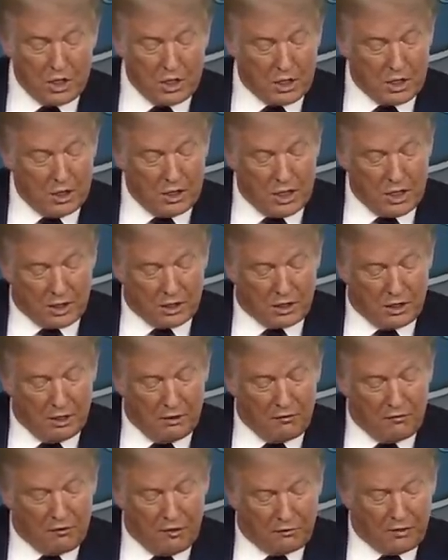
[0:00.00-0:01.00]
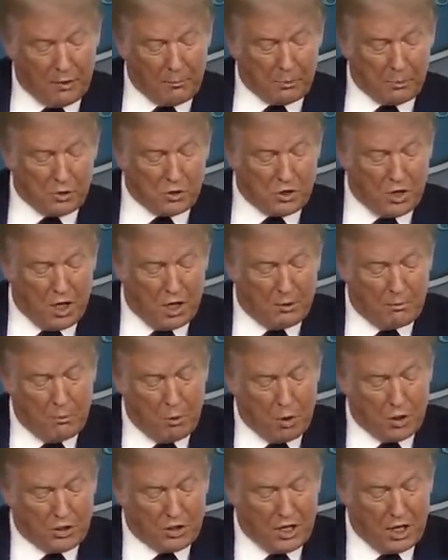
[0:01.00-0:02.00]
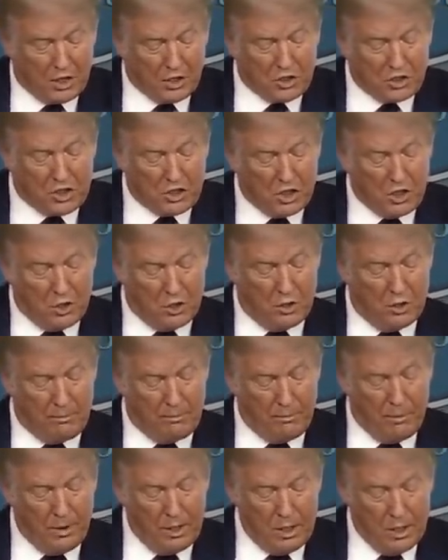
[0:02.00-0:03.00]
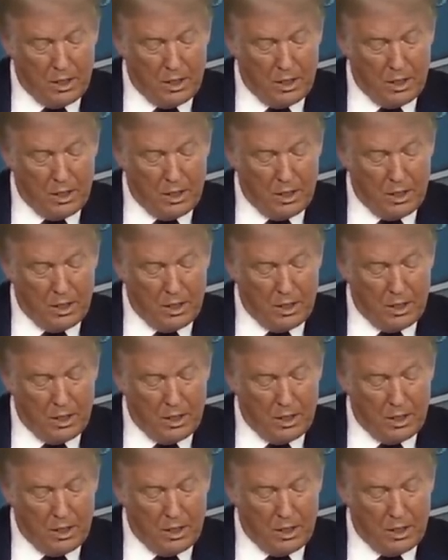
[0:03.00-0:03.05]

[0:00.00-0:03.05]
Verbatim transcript: conducting 50% more tests than Europe,